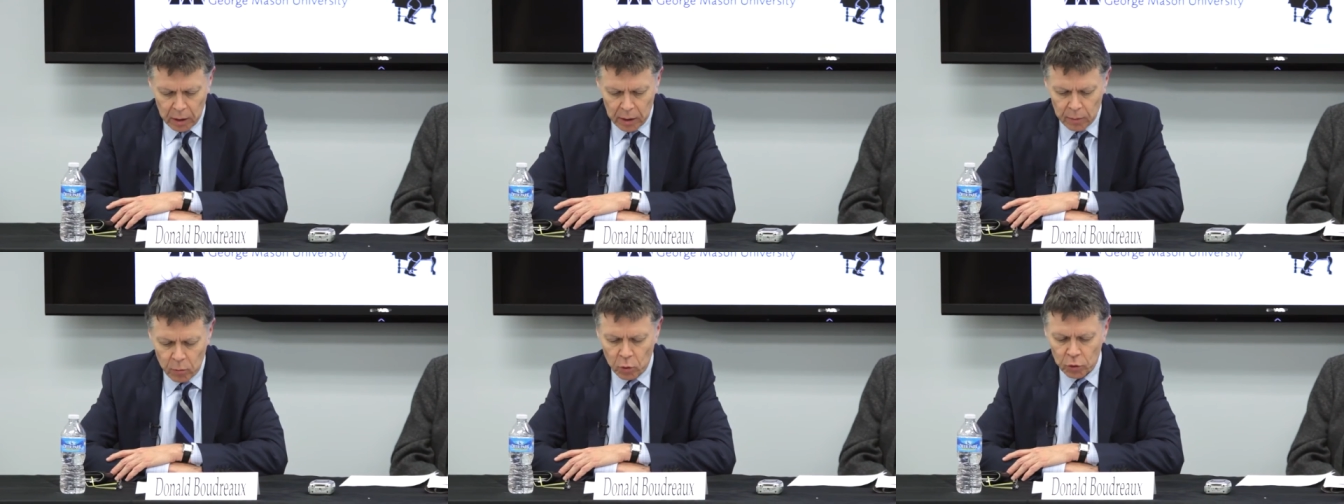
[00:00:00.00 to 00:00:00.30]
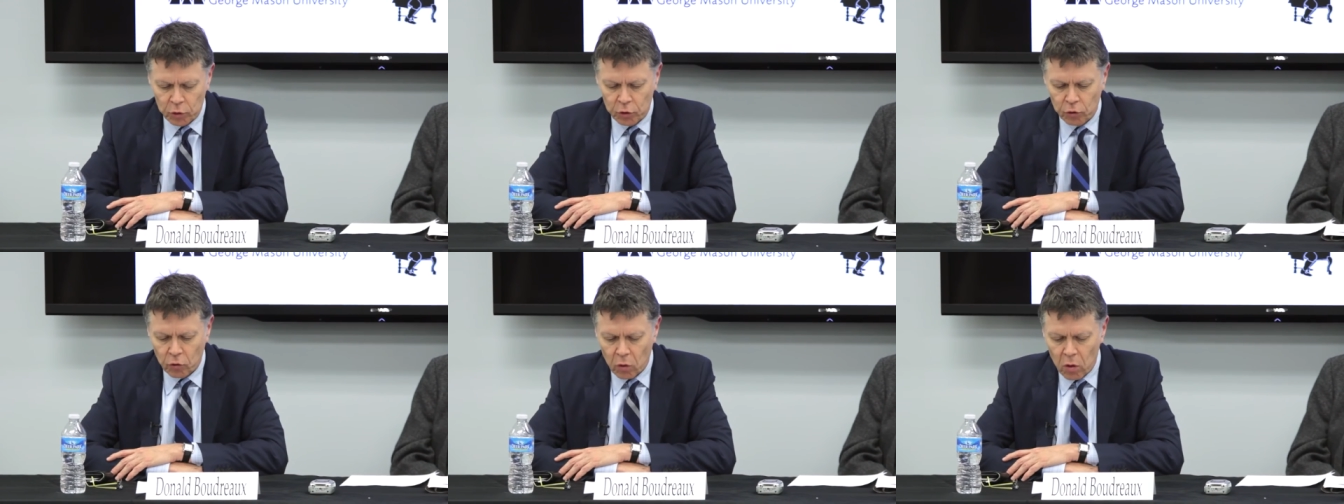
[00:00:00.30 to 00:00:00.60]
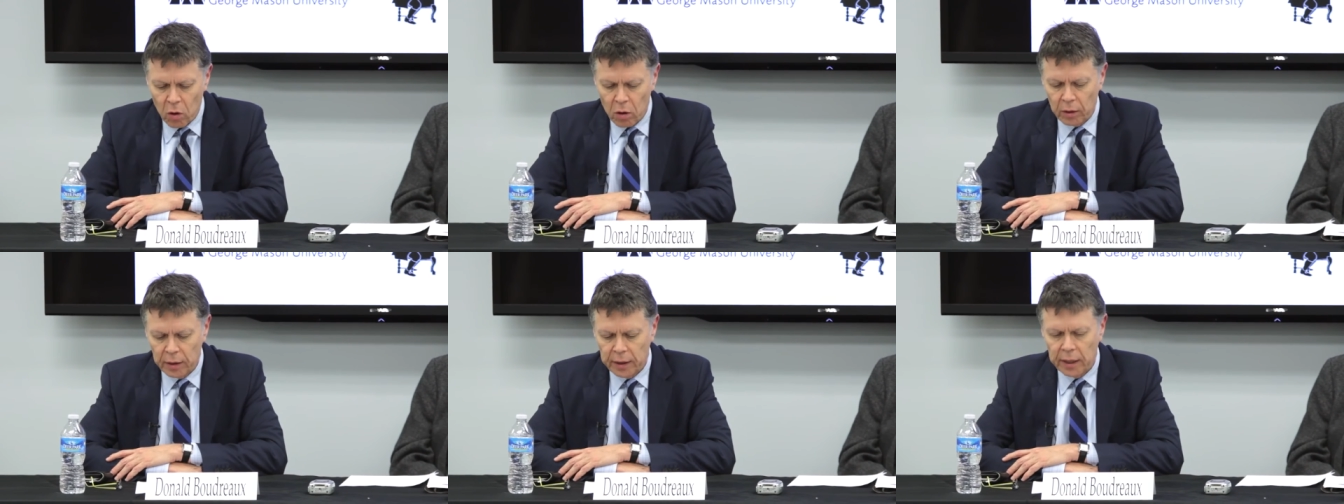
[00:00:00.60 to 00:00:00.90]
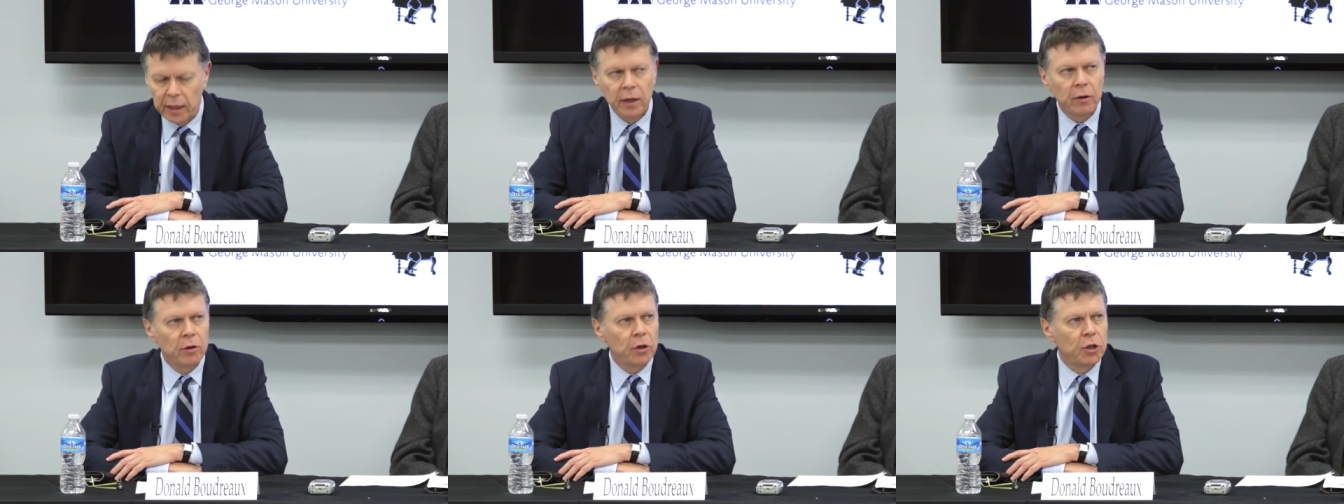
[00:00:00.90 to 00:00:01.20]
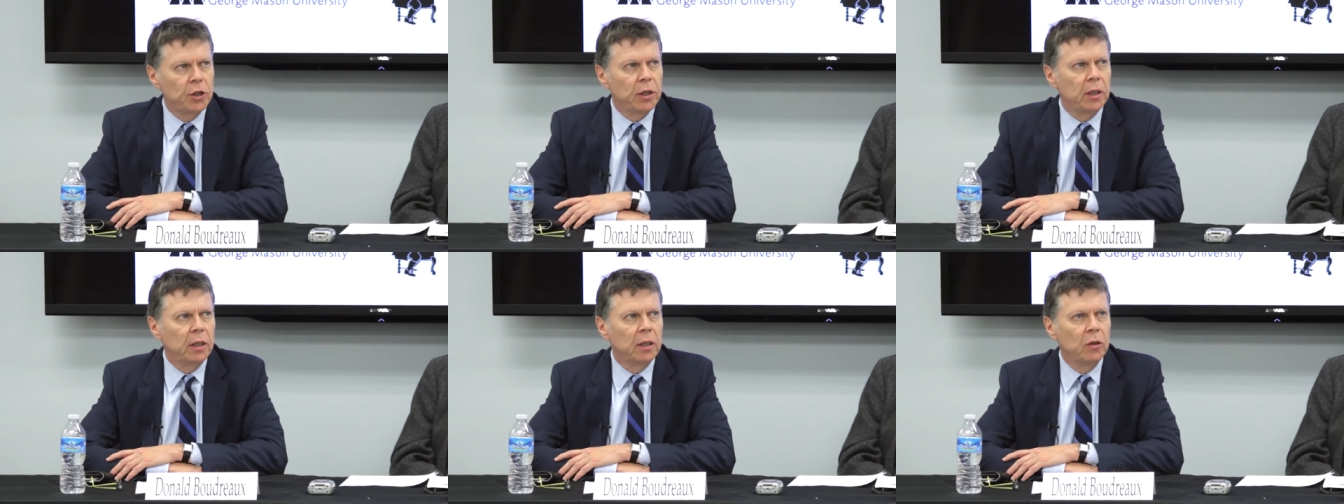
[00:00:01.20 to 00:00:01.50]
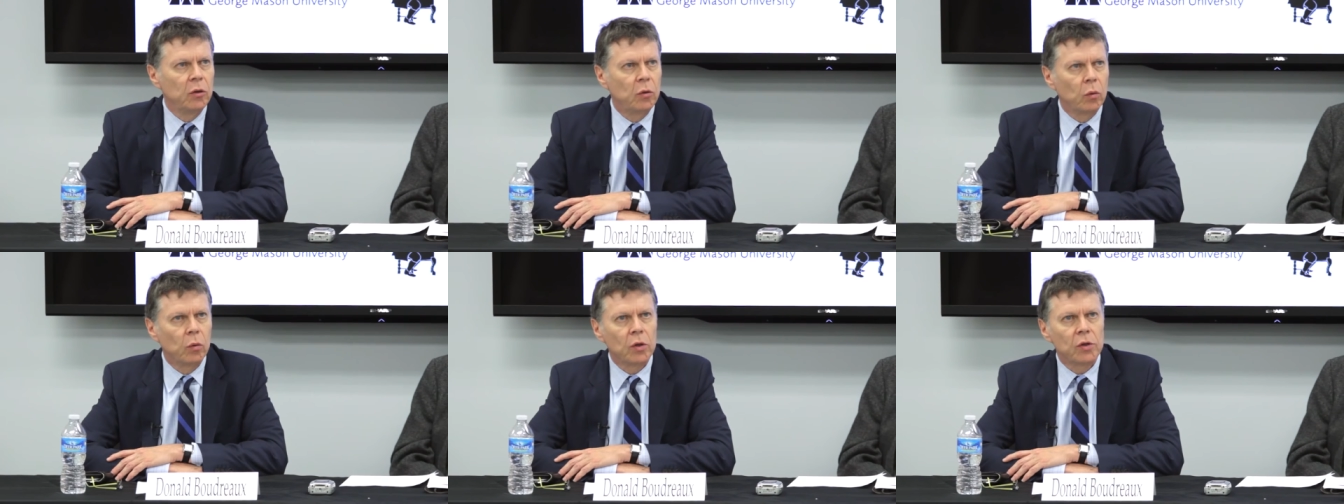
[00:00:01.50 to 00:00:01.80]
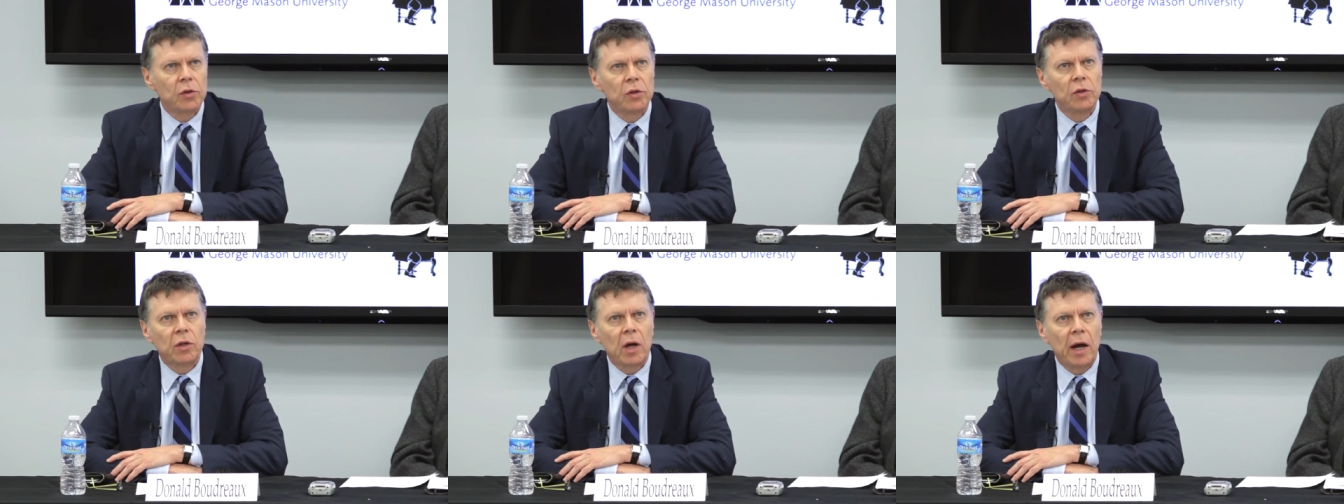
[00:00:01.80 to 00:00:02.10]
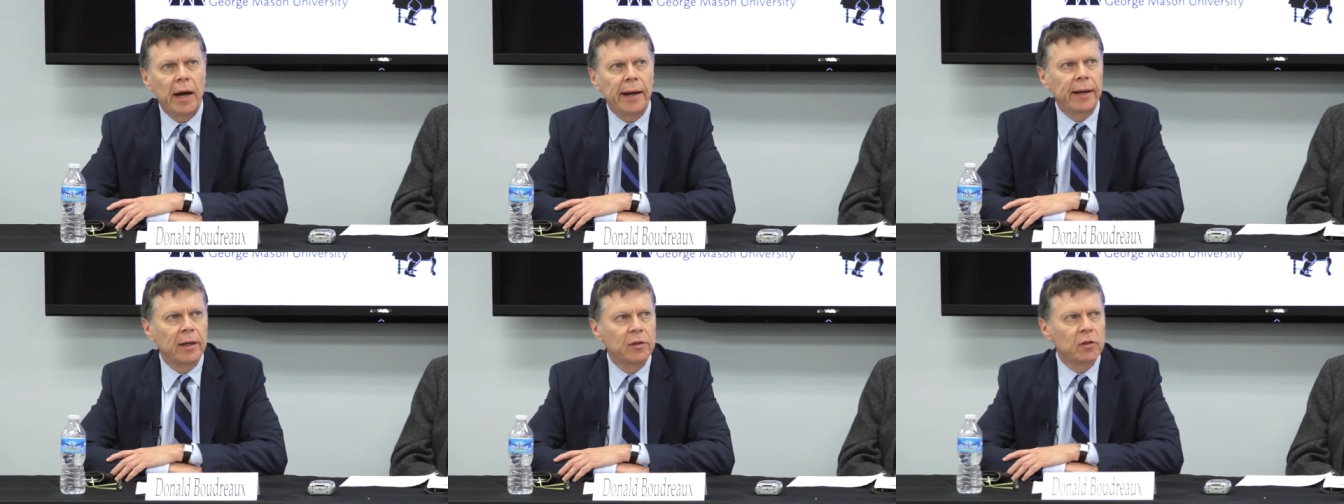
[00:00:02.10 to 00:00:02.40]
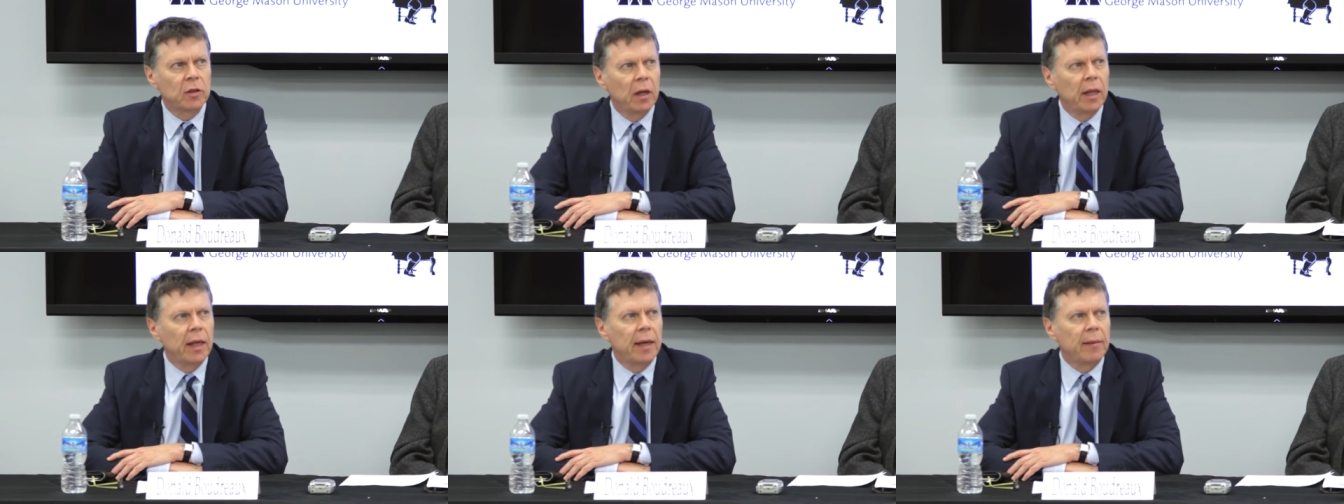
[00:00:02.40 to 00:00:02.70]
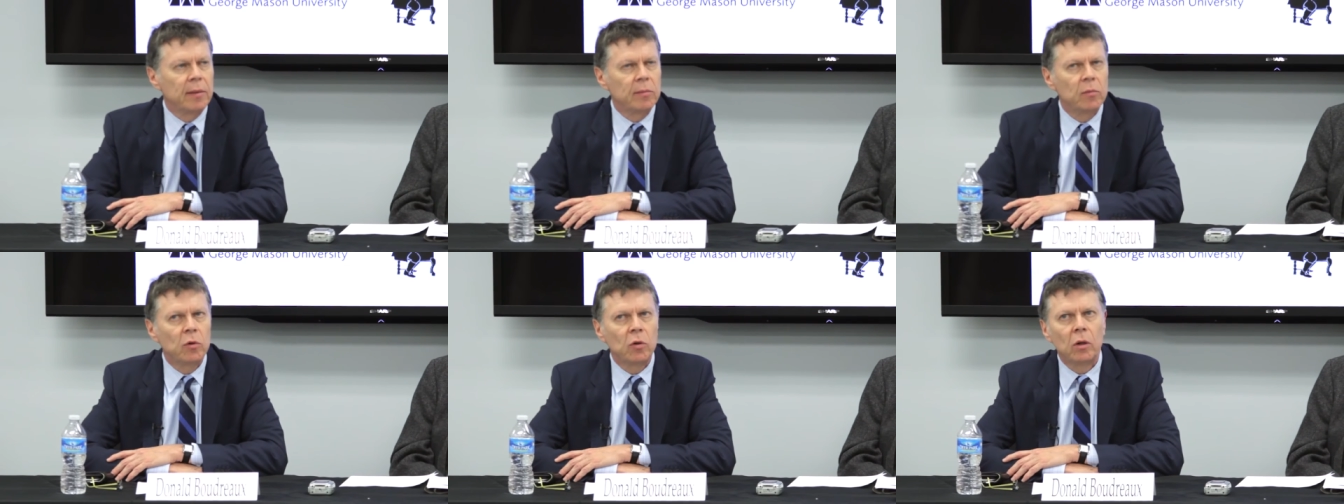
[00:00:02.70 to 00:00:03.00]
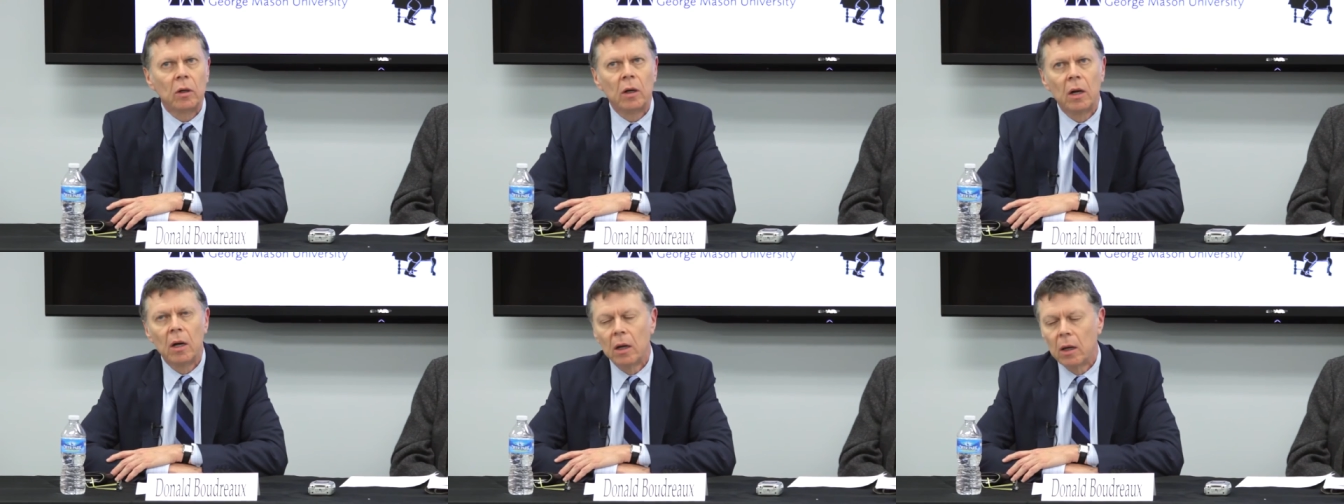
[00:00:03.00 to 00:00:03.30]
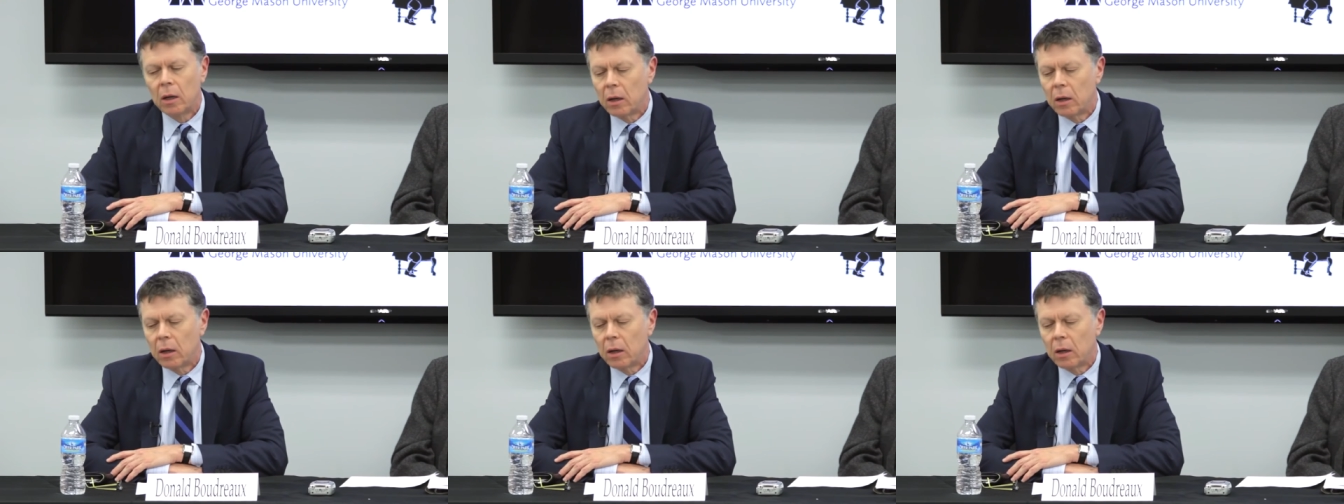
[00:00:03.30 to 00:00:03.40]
the more strongly he or she endorses Hayek's claim, the more